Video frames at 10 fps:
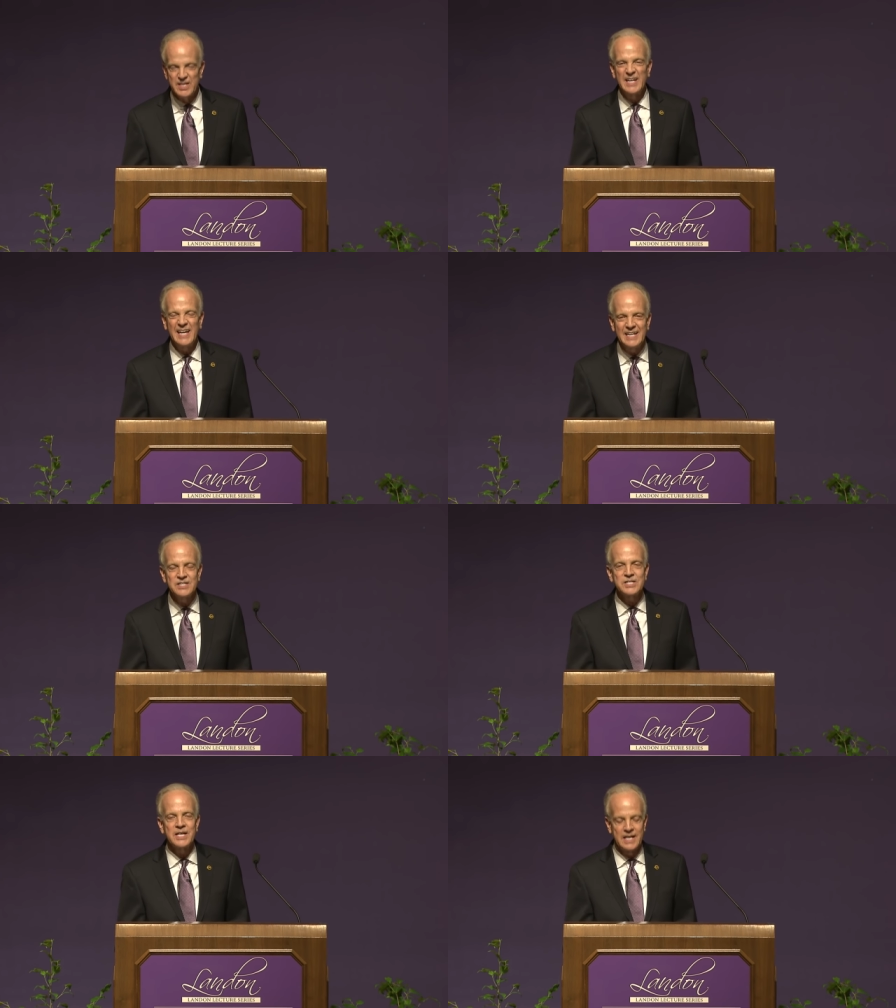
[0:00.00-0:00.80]
that he'd
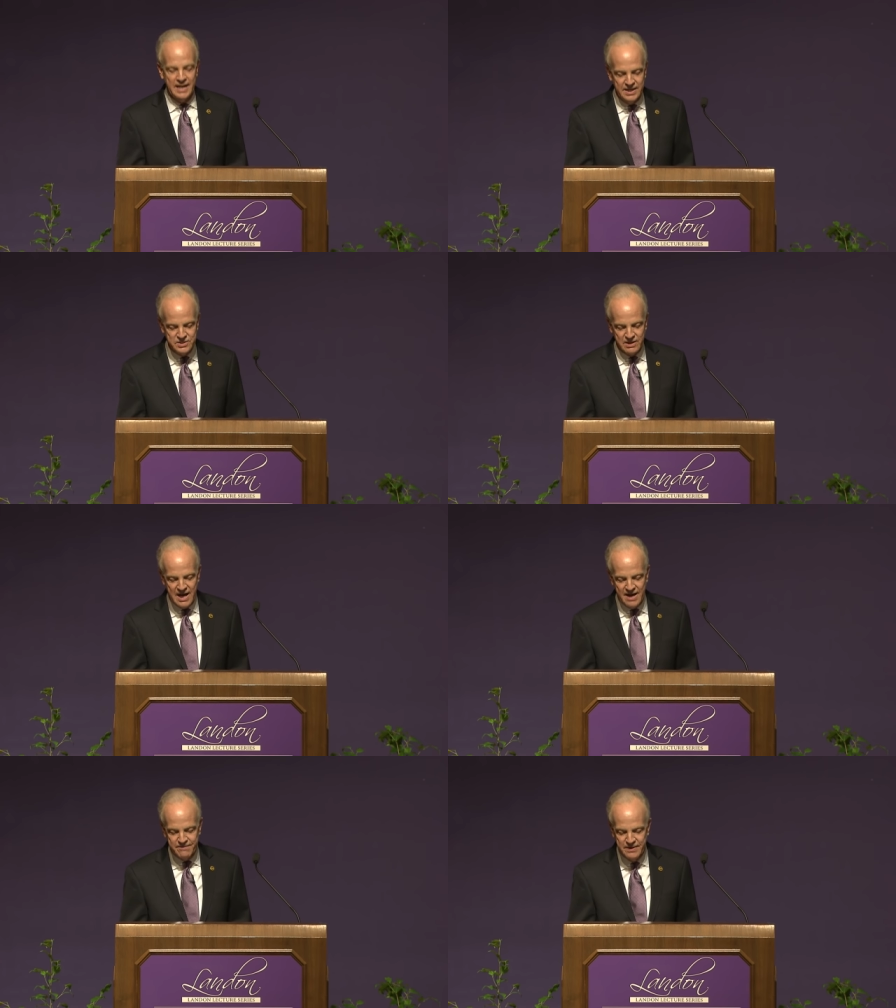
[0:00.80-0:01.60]
seen in his
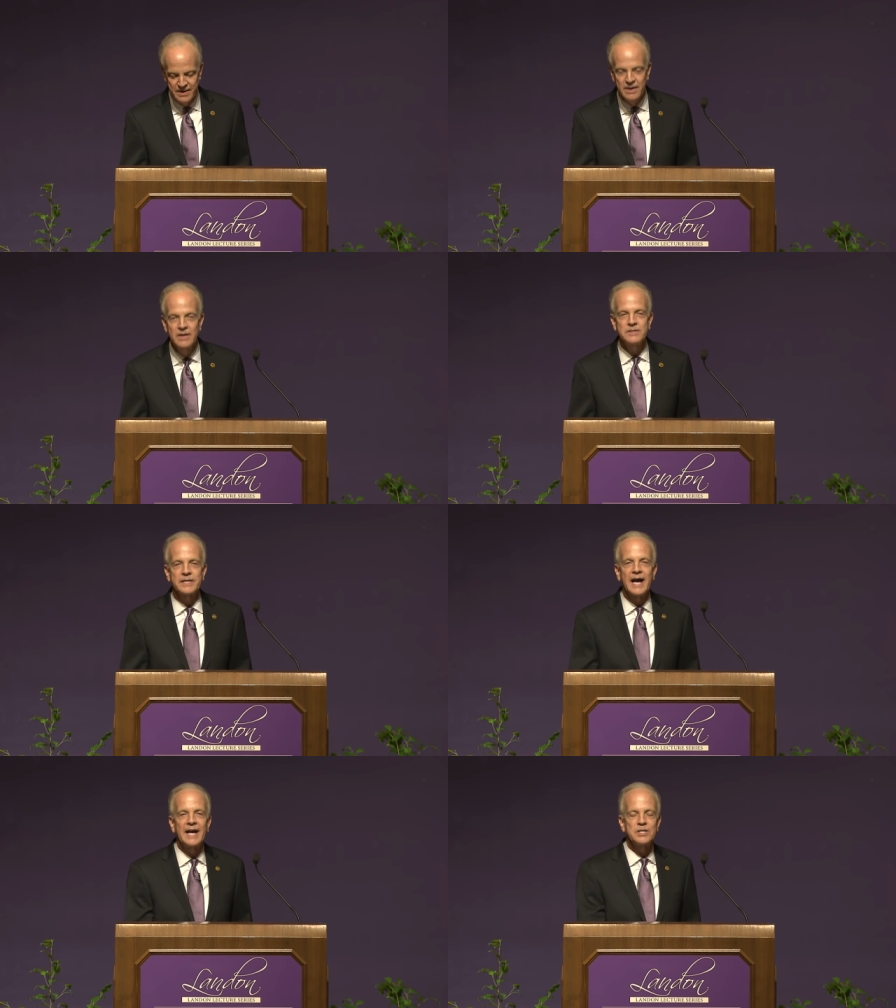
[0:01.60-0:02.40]
life to
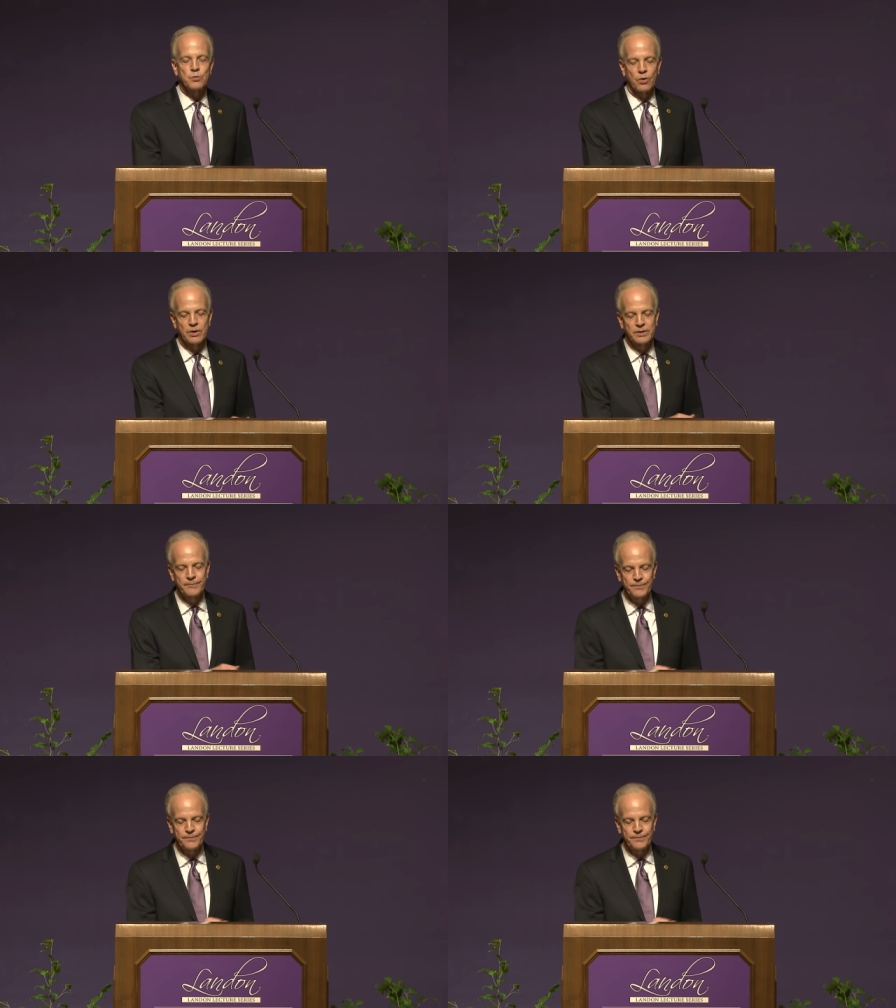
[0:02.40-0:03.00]
guide his work.